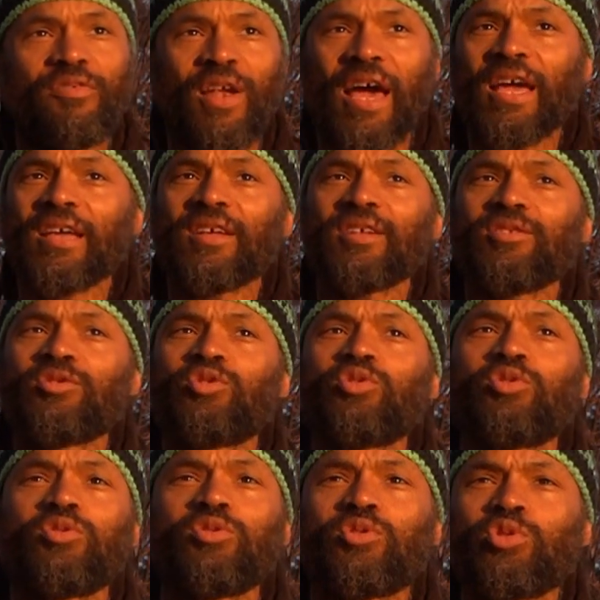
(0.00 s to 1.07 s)
like
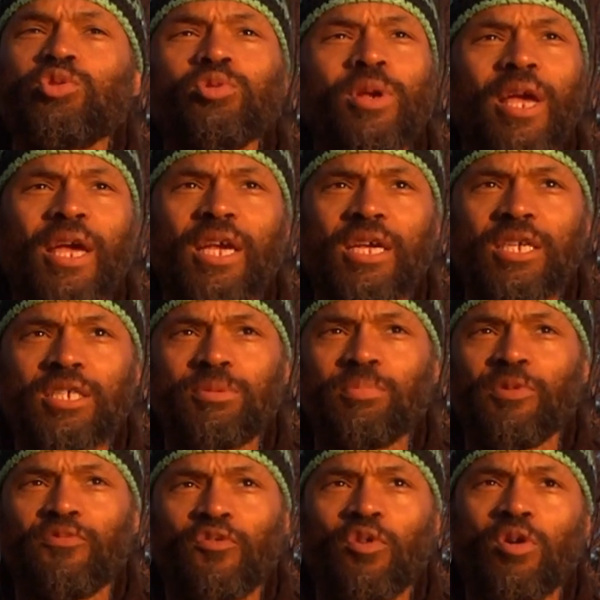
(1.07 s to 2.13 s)
2 days
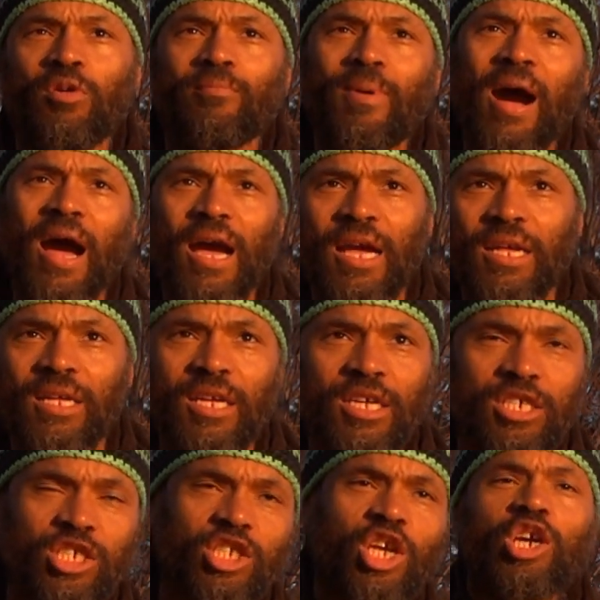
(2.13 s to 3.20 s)
before my
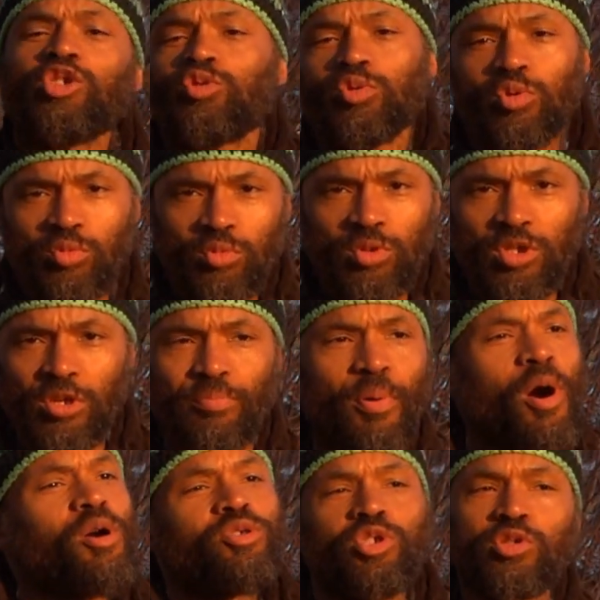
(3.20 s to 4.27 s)
scheduled
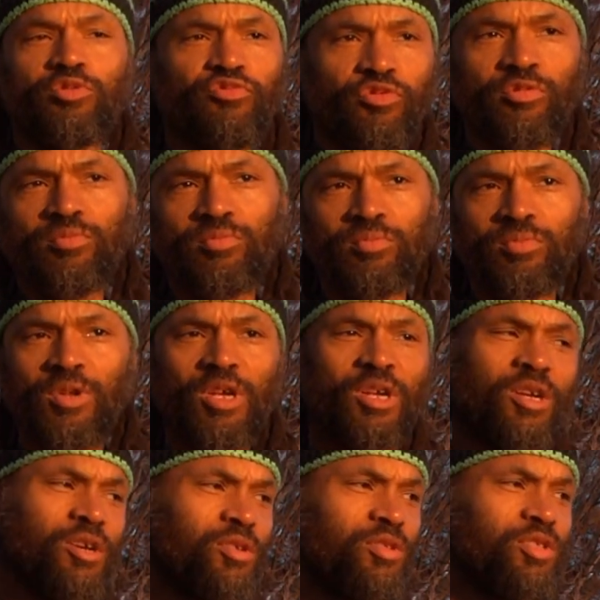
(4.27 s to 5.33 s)
departure from
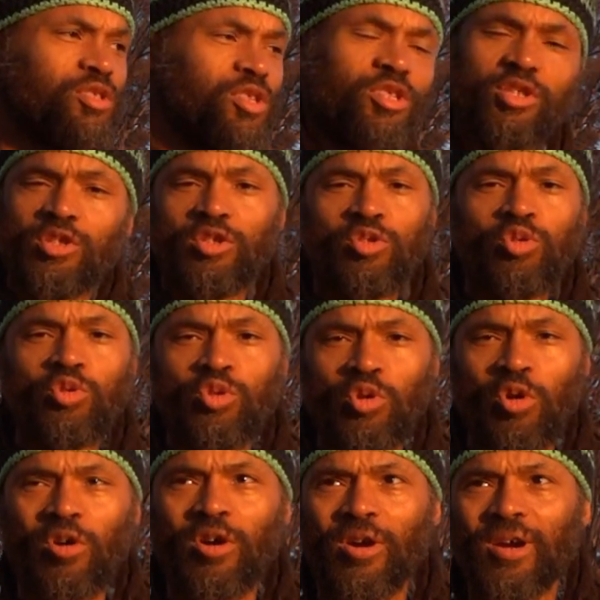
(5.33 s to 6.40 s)
New
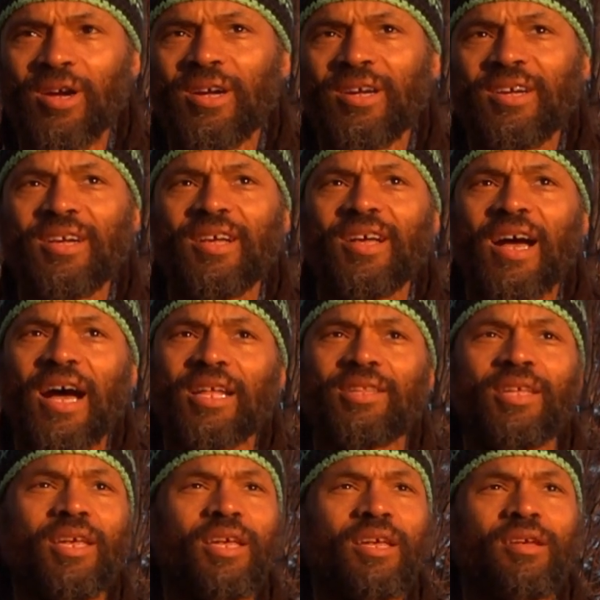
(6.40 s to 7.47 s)
York. I
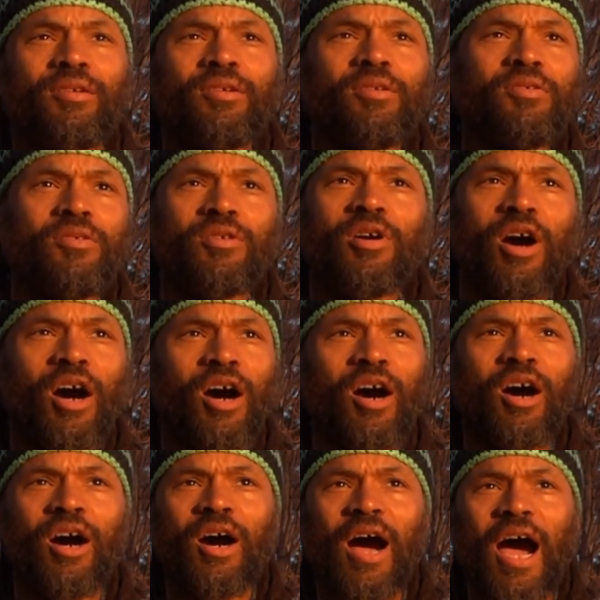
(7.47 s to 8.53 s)
think
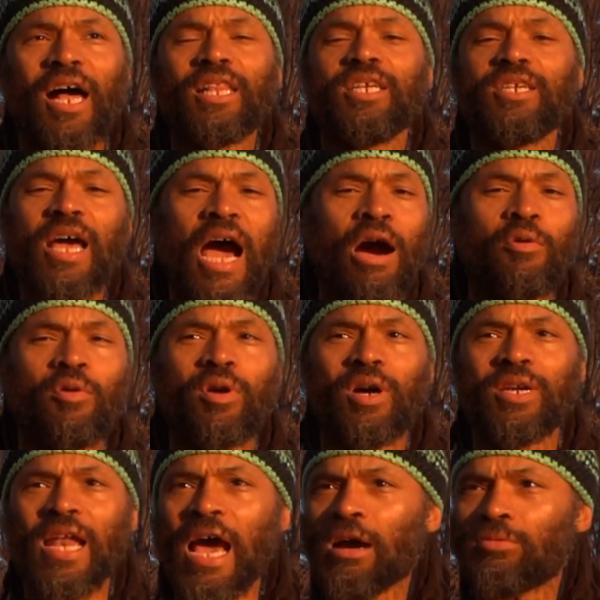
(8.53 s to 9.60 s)
Ali Dawa
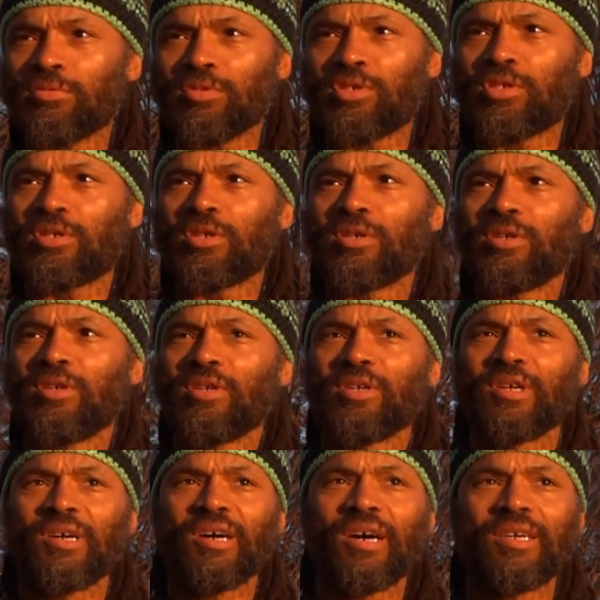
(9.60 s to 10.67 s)
announced
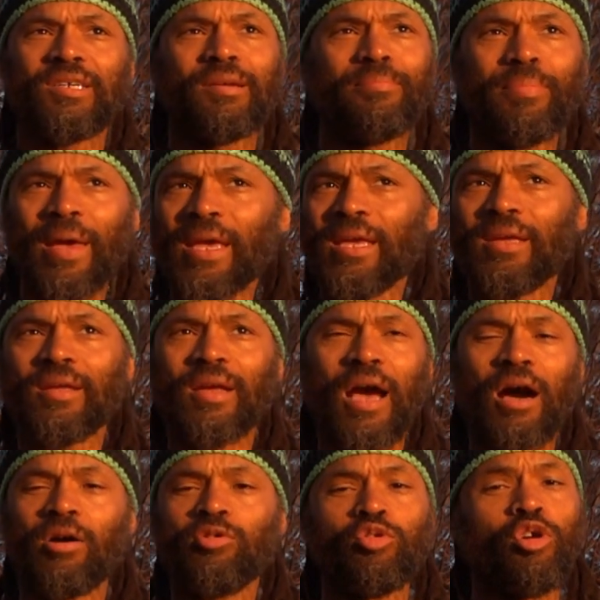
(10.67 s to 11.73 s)
a debate. I
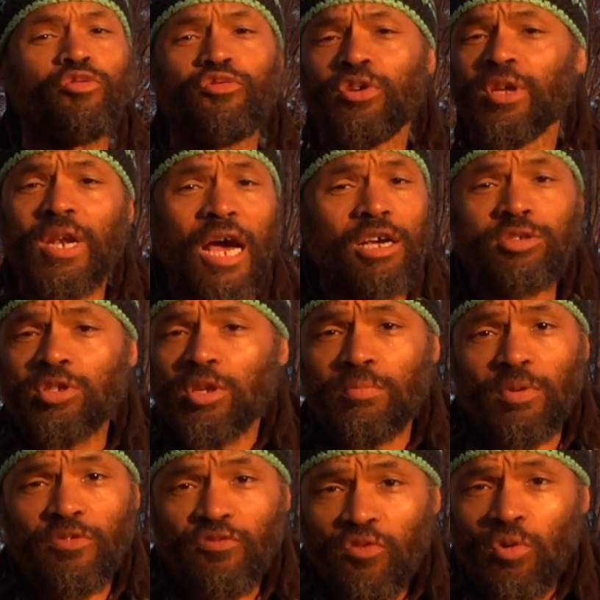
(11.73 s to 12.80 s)
don't know if he announced it
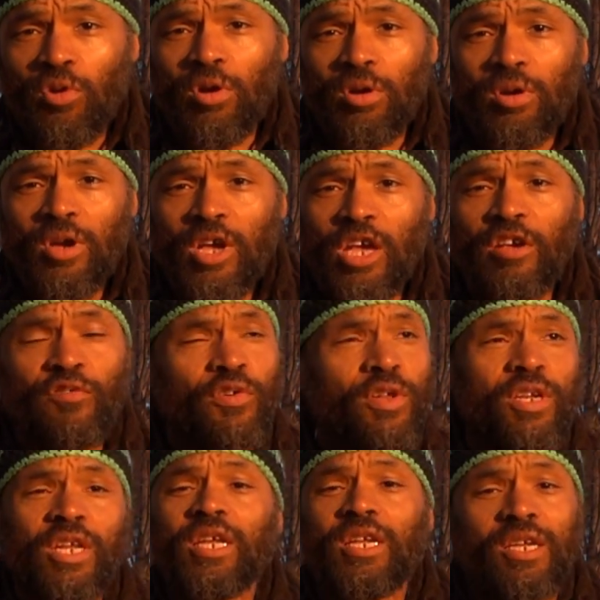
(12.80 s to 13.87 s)
before. If he
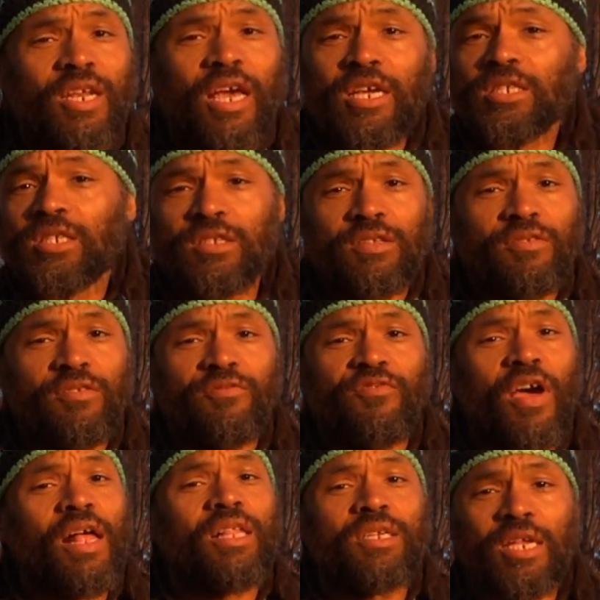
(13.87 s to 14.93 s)
didn't, that's
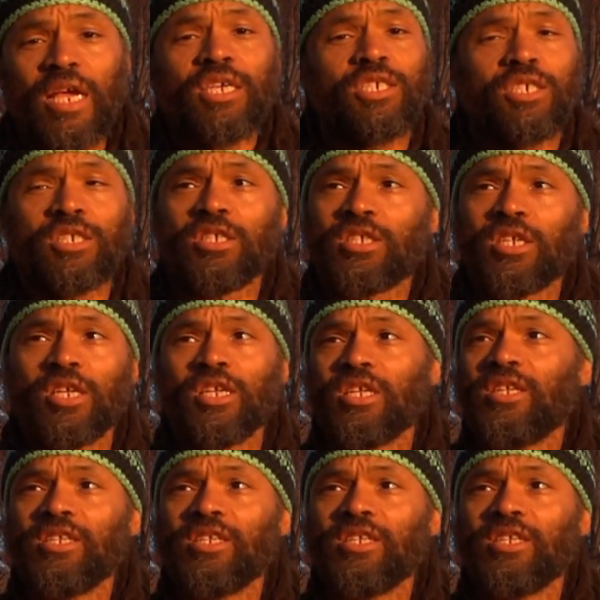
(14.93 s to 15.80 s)
validation to